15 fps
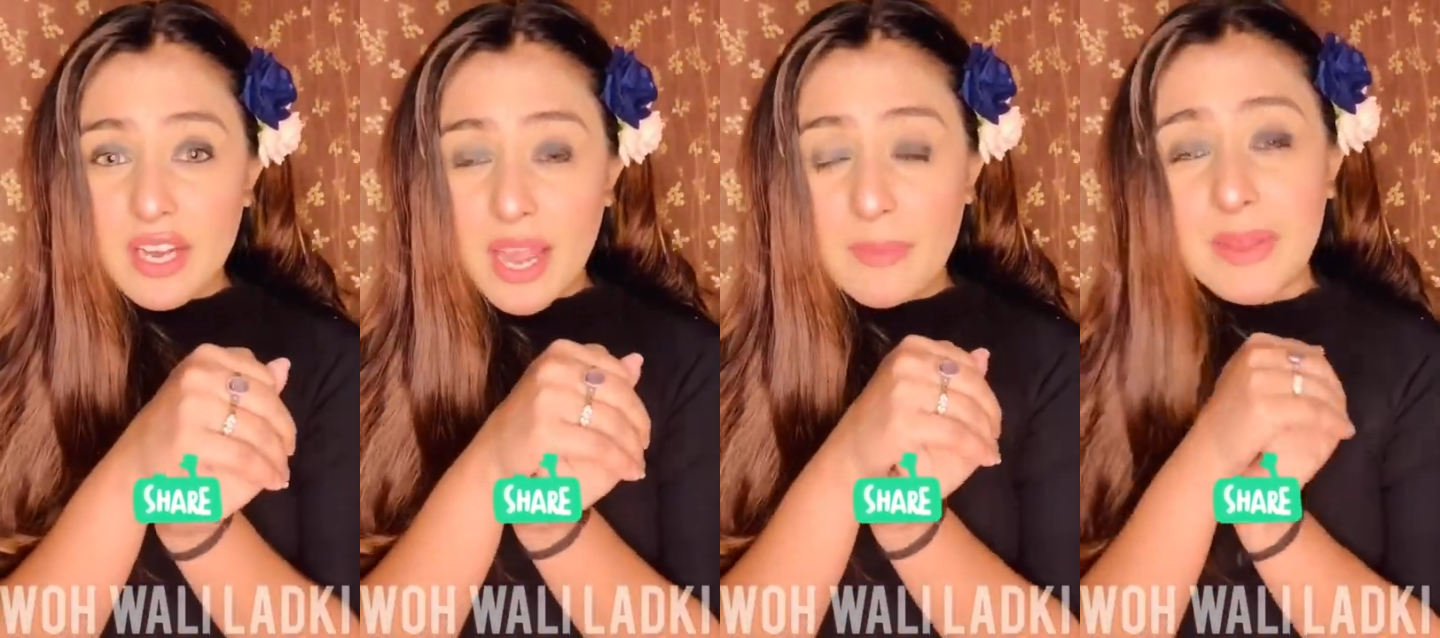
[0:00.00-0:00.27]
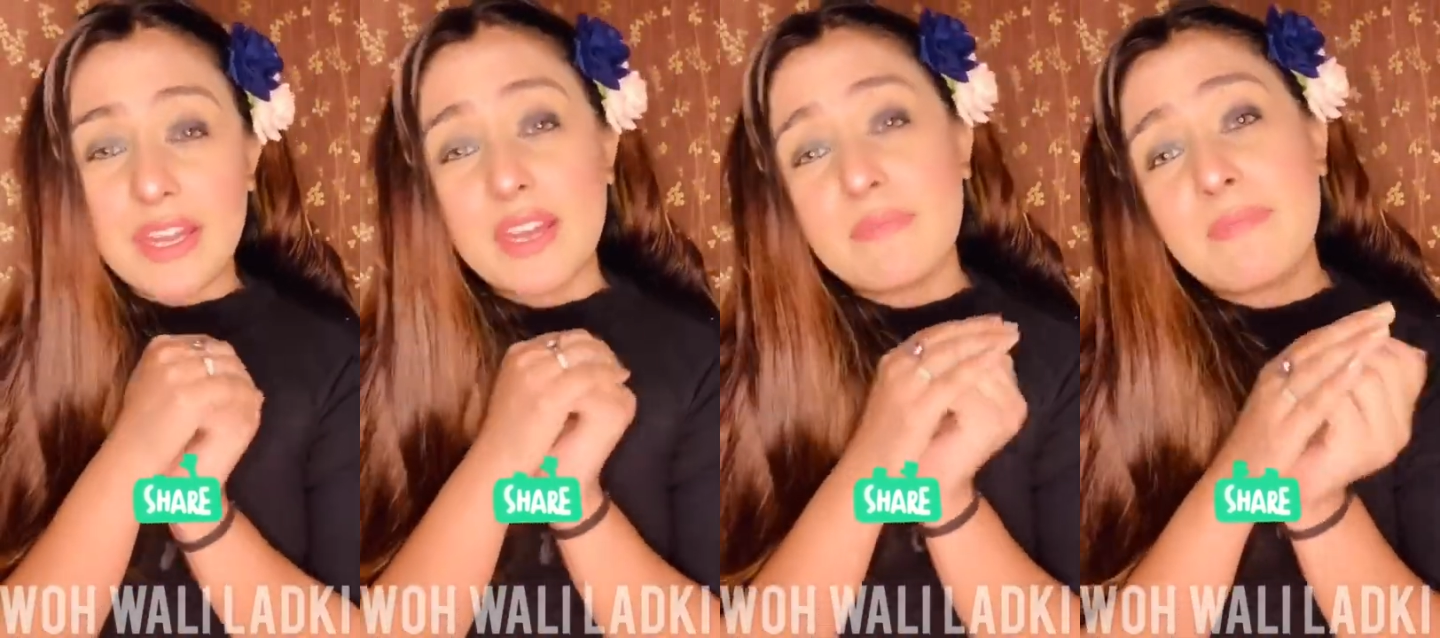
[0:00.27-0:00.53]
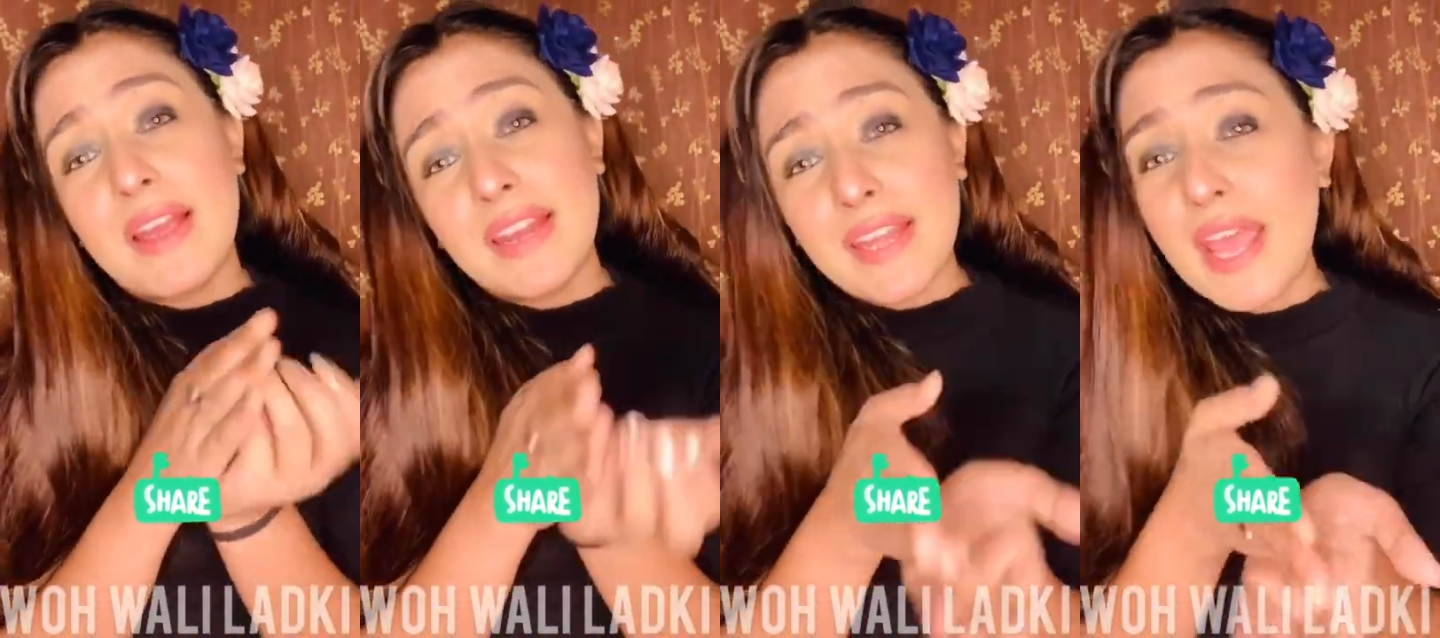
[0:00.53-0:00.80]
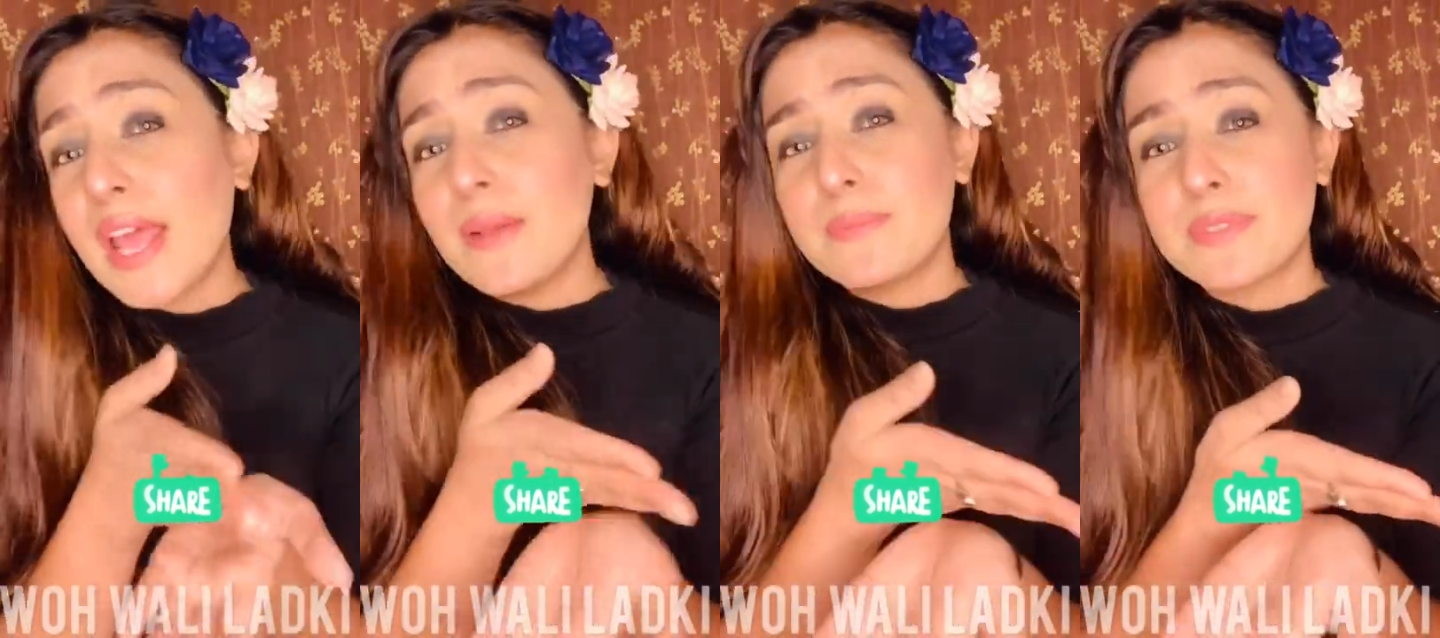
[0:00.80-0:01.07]
I mean, it might
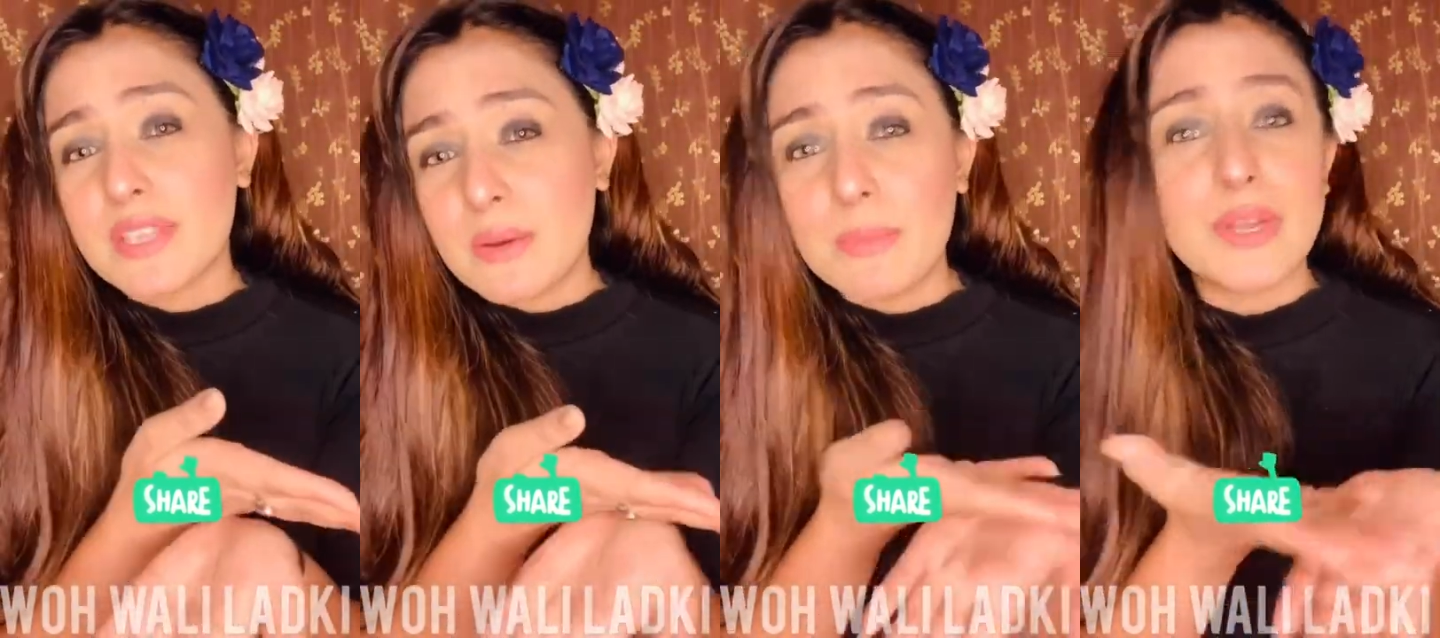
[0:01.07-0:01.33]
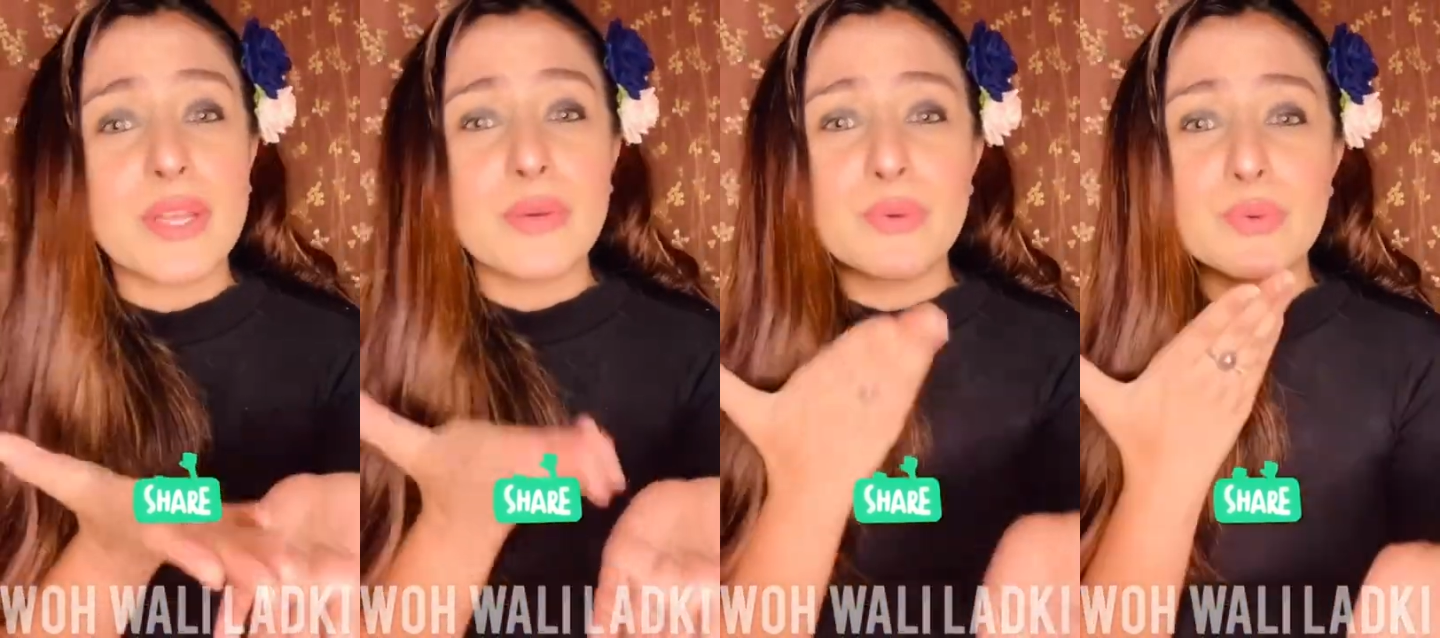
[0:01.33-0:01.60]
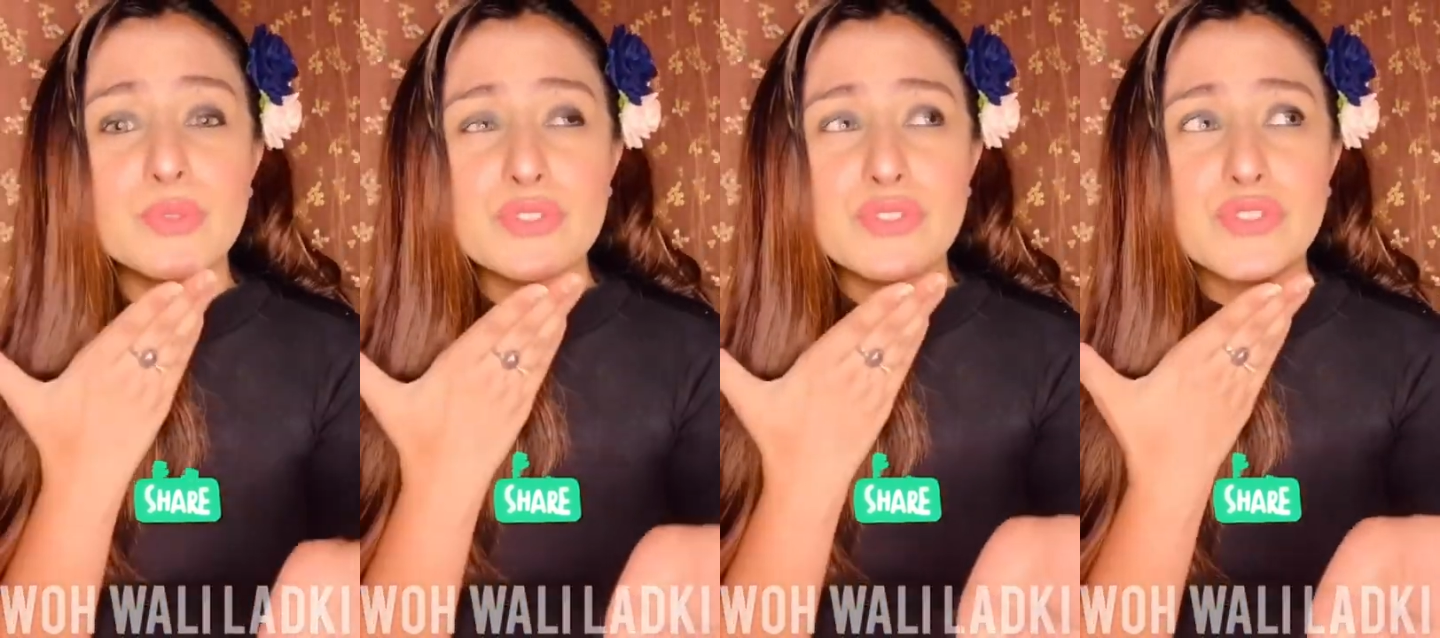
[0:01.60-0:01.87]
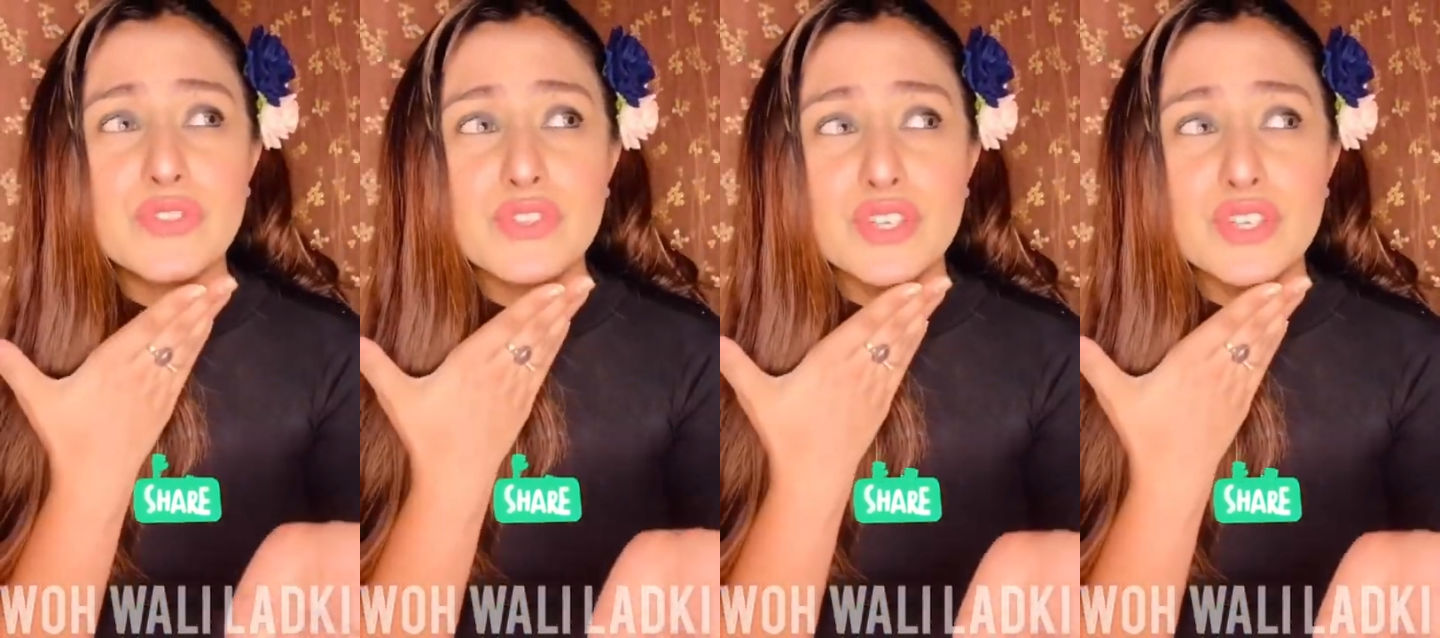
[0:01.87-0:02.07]
help somebody who's